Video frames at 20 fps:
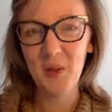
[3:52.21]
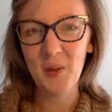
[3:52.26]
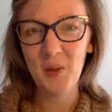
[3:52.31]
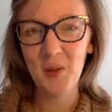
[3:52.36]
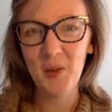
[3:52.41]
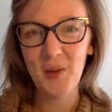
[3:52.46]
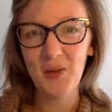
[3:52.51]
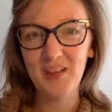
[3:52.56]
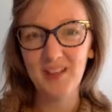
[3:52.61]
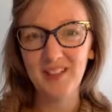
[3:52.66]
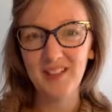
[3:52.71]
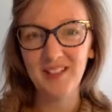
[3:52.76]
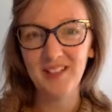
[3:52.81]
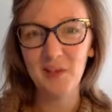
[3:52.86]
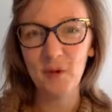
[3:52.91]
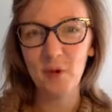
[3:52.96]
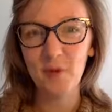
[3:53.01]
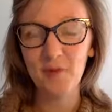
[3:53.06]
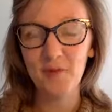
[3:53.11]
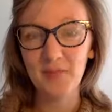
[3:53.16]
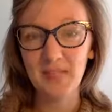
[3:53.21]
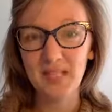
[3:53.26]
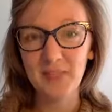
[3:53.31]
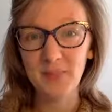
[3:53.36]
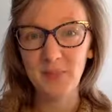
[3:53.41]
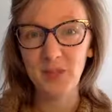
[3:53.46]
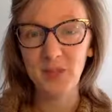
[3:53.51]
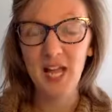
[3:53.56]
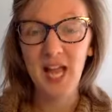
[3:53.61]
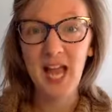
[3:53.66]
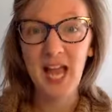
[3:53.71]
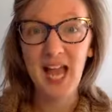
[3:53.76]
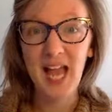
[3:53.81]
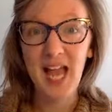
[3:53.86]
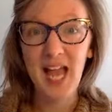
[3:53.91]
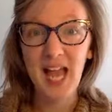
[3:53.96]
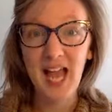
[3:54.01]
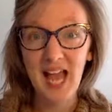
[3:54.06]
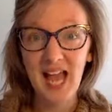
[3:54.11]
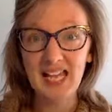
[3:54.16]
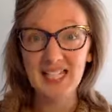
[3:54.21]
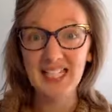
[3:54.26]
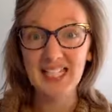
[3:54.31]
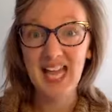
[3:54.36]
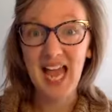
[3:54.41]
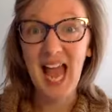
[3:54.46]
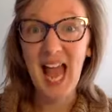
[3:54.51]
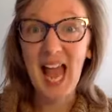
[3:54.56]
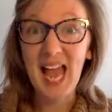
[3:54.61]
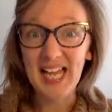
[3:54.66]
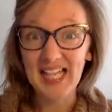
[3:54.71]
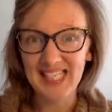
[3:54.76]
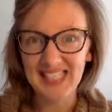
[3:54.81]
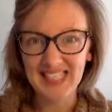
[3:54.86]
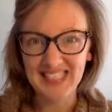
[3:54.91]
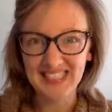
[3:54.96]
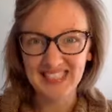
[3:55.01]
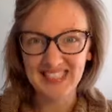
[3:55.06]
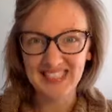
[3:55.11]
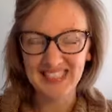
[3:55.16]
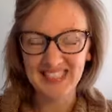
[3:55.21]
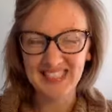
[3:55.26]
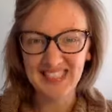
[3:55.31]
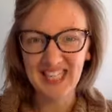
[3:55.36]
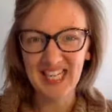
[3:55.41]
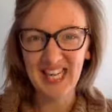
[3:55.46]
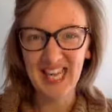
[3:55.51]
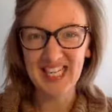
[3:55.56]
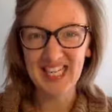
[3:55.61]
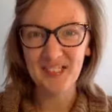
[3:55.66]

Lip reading: on Facebook as an ad, right?